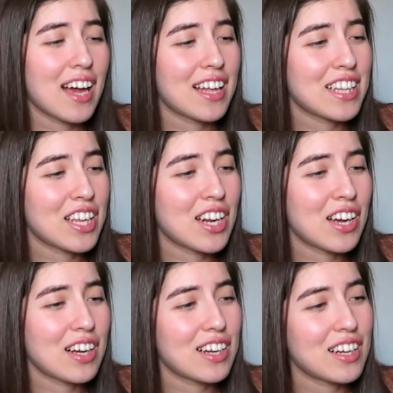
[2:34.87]
And then
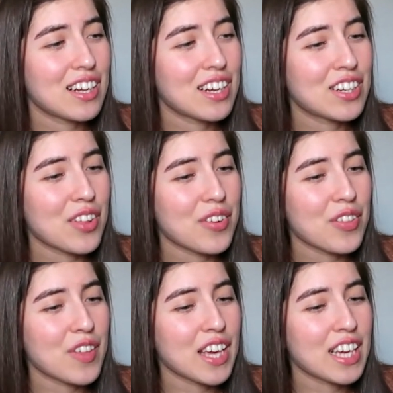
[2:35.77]
another
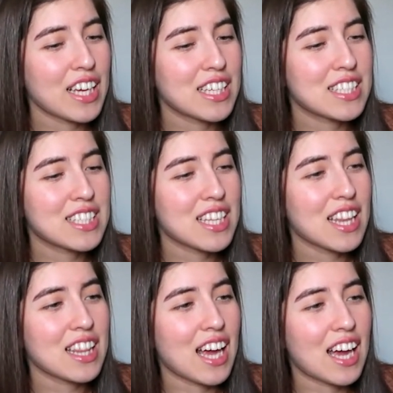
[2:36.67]
thing is
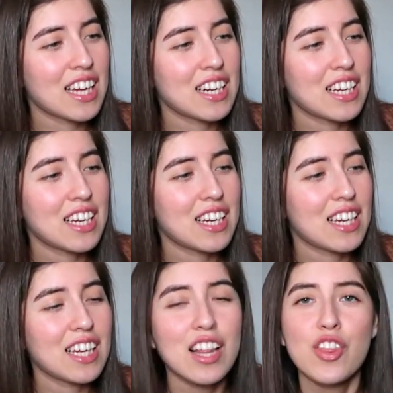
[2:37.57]
that
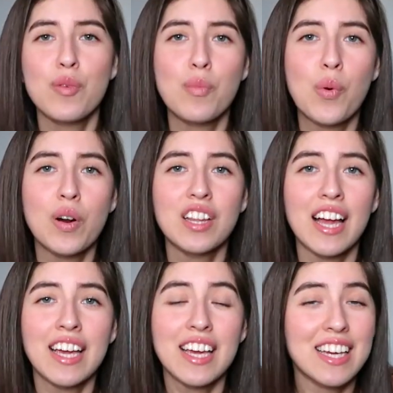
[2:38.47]
the more
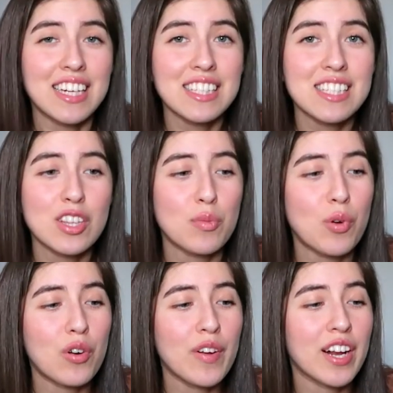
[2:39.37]
light it gets, the
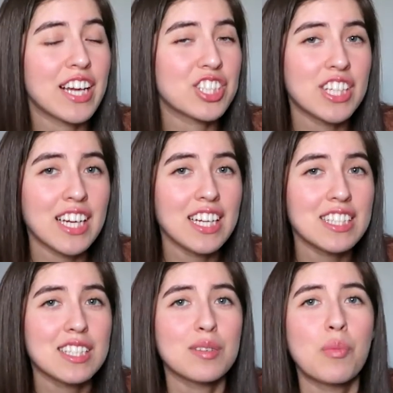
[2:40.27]
more variegation it
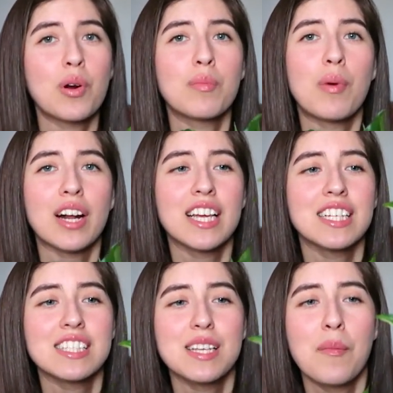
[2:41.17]
gets, the more
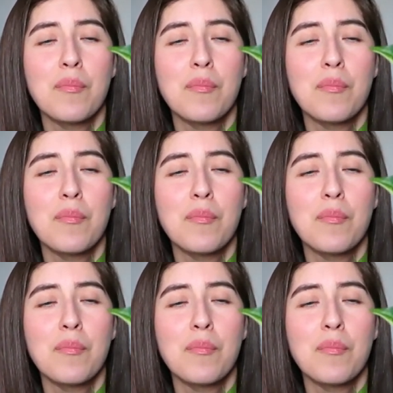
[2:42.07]
markings.